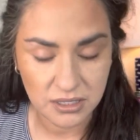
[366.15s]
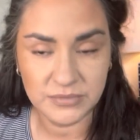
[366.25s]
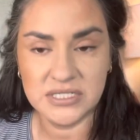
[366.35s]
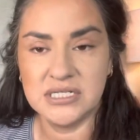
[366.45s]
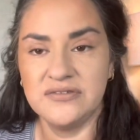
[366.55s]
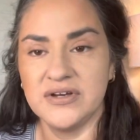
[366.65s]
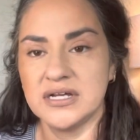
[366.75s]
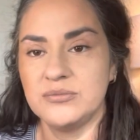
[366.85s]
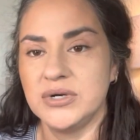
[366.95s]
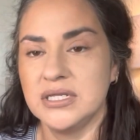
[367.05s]
Let's see if I
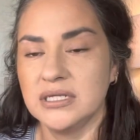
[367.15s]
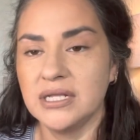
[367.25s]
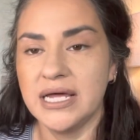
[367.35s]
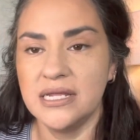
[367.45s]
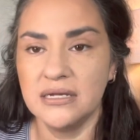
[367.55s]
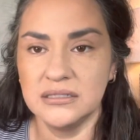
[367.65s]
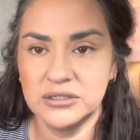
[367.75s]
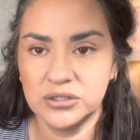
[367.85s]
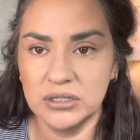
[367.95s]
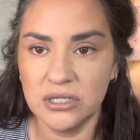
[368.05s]
can bring the lighting a
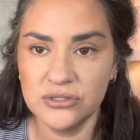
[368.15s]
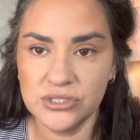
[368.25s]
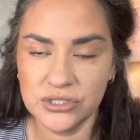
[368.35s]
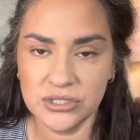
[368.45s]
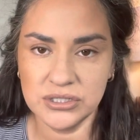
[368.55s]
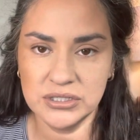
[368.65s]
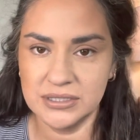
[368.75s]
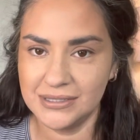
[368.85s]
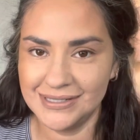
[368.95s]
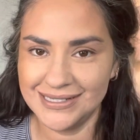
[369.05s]
little closer.
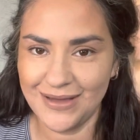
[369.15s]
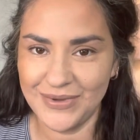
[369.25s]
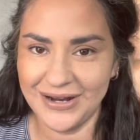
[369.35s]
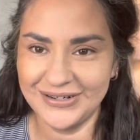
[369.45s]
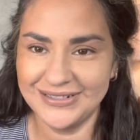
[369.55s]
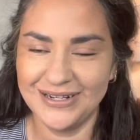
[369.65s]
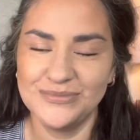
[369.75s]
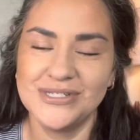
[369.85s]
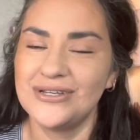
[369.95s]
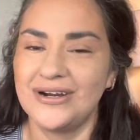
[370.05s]
Is that better? I'm
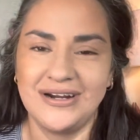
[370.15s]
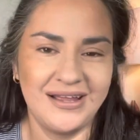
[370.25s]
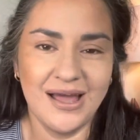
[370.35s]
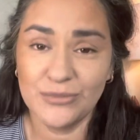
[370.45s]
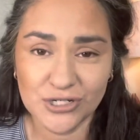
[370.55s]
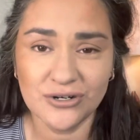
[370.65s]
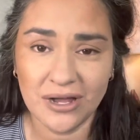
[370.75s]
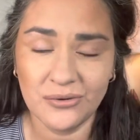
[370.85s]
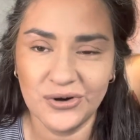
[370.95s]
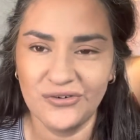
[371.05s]
sorry, amateur
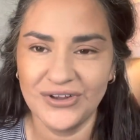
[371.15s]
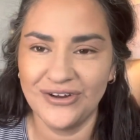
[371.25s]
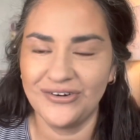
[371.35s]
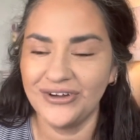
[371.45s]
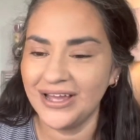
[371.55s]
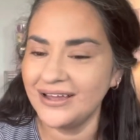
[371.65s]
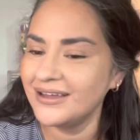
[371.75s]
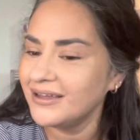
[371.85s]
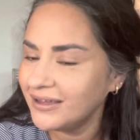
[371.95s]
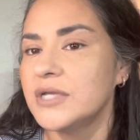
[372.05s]
hour over here, okay?
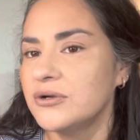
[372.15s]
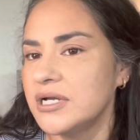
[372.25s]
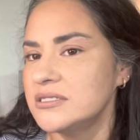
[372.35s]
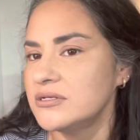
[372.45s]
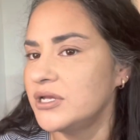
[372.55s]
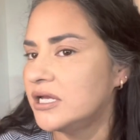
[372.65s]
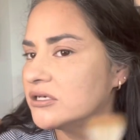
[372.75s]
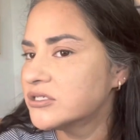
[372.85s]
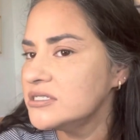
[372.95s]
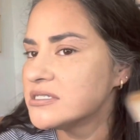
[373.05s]
Okay, so
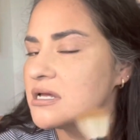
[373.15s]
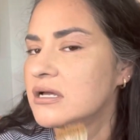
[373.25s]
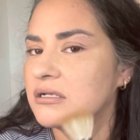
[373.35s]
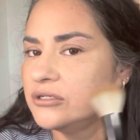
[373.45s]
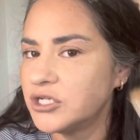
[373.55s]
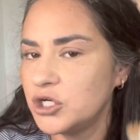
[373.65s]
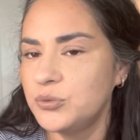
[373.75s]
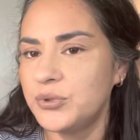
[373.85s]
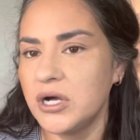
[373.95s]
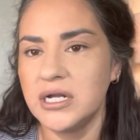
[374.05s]
here's no
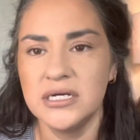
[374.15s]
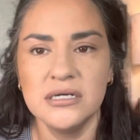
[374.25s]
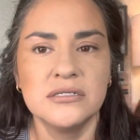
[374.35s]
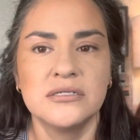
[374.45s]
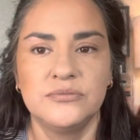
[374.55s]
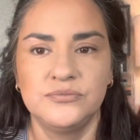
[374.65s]
product.